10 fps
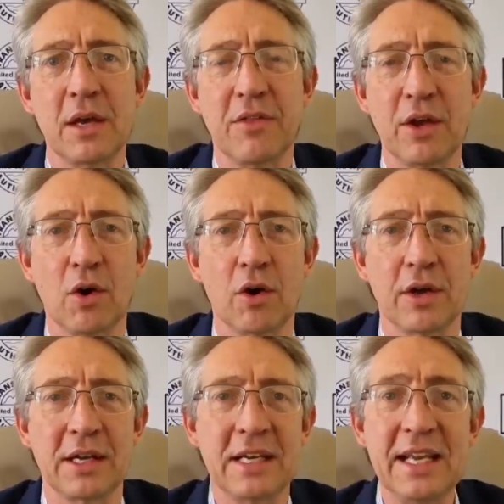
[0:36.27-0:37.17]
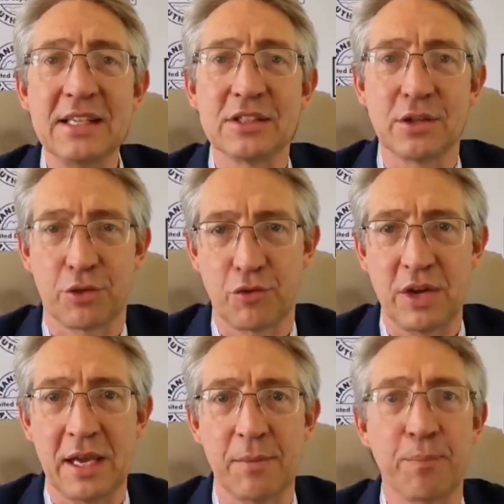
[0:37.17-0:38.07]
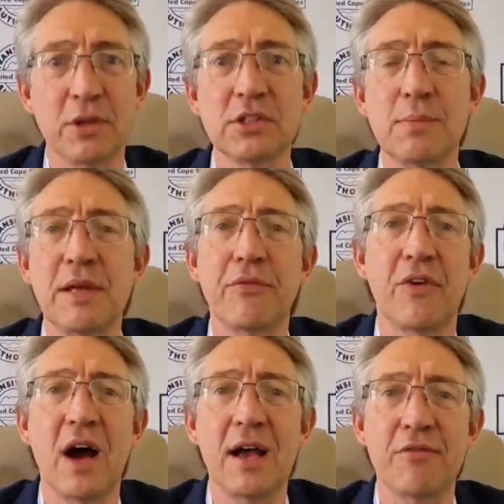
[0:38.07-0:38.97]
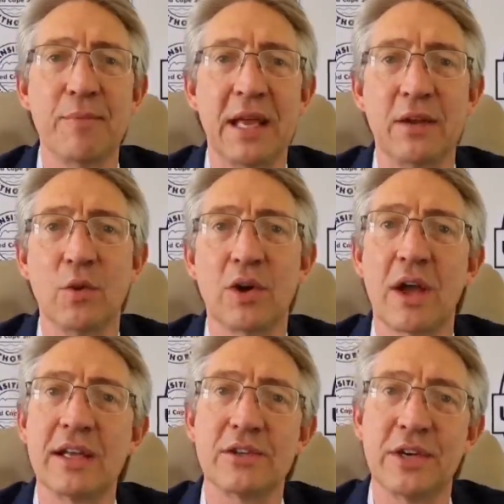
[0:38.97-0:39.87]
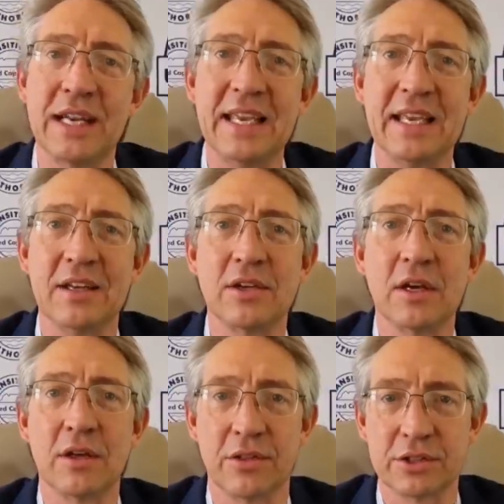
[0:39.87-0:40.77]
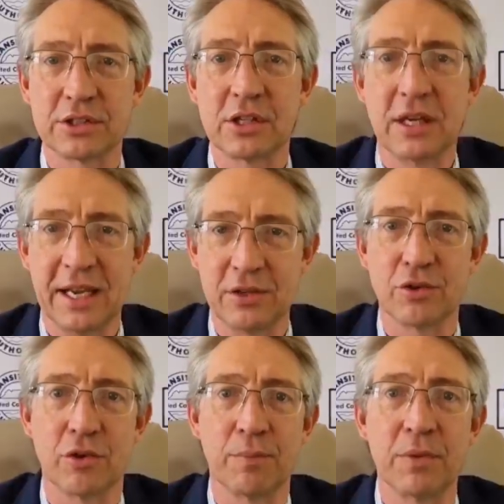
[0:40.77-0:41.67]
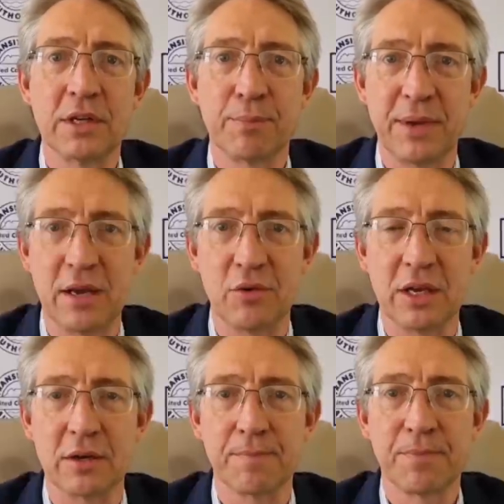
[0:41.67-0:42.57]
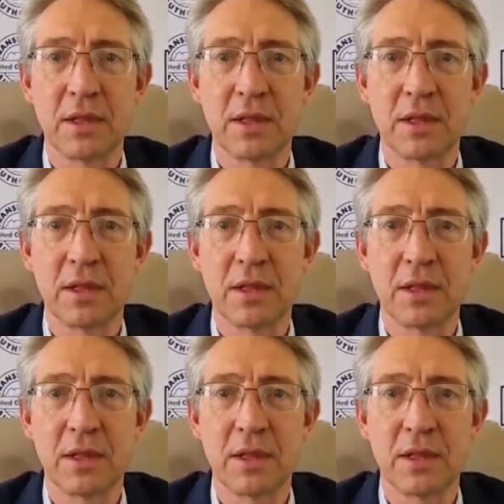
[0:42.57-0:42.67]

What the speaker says: there are at least 3, possibly 5 men who are going to lead this interim period.